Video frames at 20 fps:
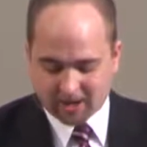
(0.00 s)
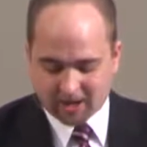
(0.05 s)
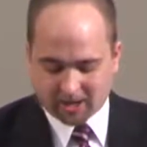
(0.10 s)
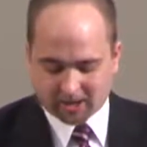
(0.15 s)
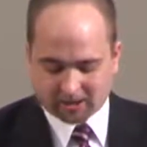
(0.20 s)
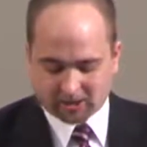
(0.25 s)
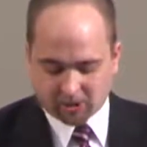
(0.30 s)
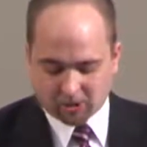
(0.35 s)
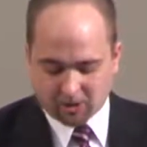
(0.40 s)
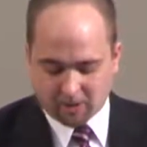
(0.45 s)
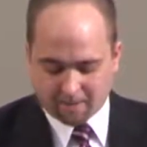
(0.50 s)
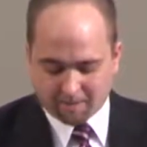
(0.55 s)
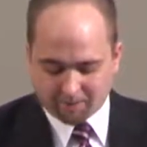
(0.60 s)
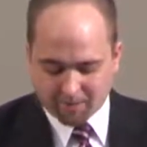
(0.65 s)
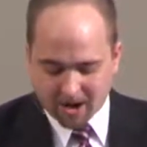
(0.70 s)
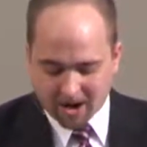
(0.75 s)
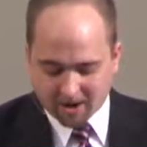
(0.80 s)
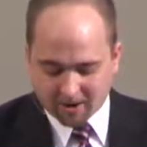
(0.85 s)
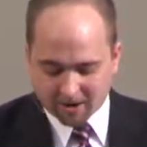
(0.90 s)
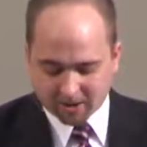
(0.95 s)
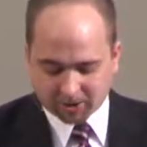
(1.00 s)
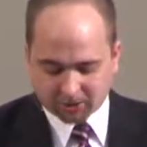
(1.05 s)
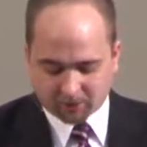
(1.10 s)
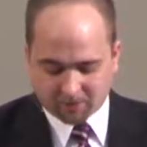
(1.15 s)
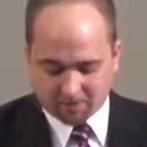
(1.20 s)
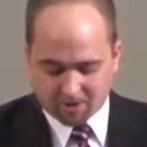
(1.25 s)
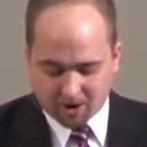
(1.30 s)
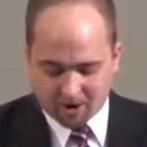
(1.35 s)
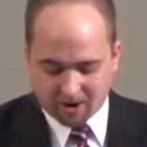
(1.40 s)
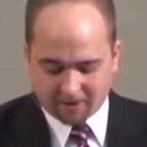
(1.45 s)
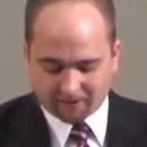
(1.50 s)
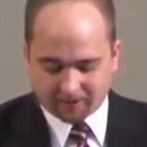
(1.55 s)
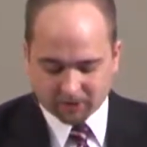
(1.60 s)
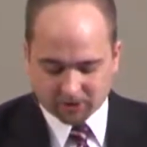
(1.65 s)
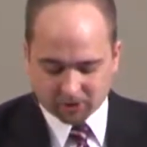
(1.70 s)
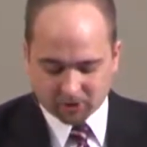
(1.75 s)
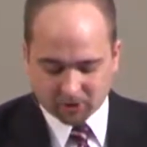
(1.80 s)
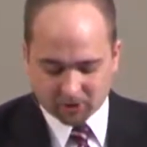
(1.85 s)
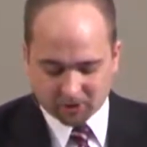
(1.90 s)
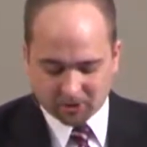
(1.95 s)
until you perish from off
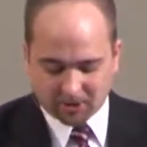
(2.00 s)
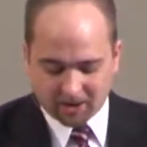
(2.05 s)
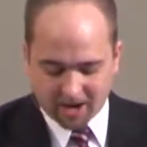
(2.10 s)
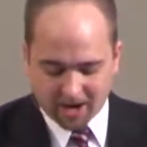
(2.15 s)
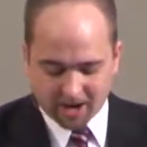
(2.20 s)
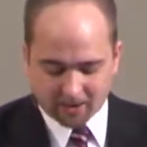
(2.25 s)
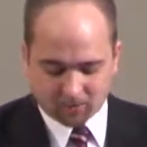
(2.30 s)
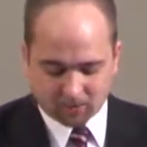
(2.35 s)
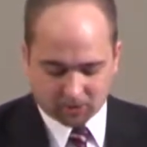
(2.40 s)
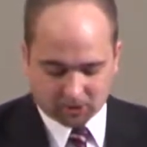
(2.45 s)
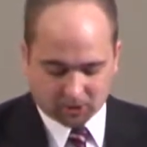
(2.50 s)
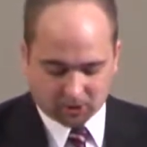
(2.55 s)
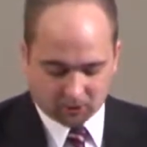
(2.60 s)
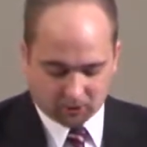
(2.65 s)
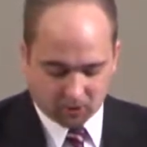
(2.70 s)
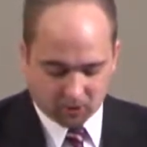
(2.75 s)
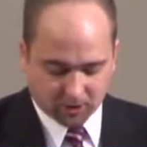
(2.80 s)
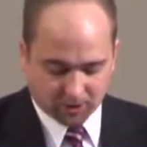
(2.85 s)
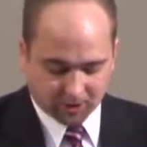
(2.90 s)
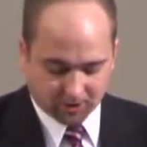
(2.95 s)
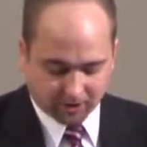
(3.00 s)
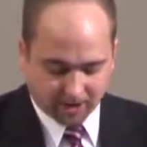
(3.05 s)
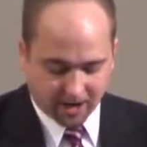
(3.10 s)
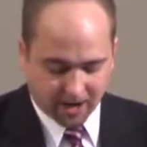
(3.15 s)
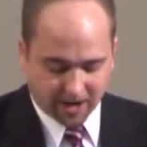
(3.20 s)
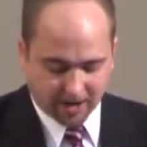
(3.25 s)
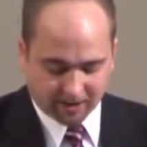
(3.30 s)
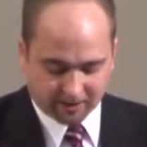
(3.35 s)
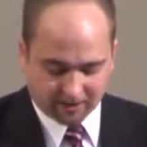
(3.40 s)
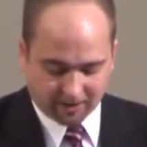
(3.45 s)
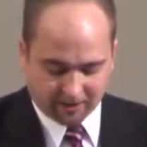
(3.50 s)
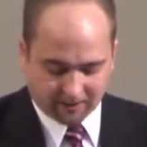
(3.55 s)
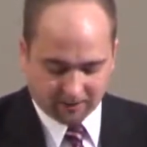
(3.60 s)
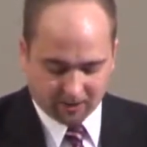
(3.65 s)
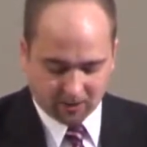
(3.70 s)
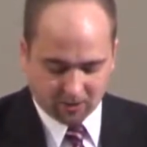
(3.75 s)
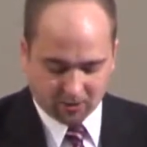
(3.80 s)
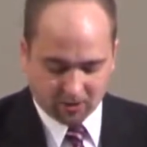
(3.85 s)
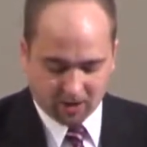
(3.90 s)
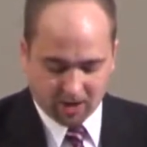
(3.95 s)
this good land which the Lord your God hath
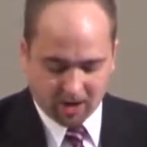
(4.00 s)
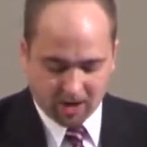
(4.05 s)
given you.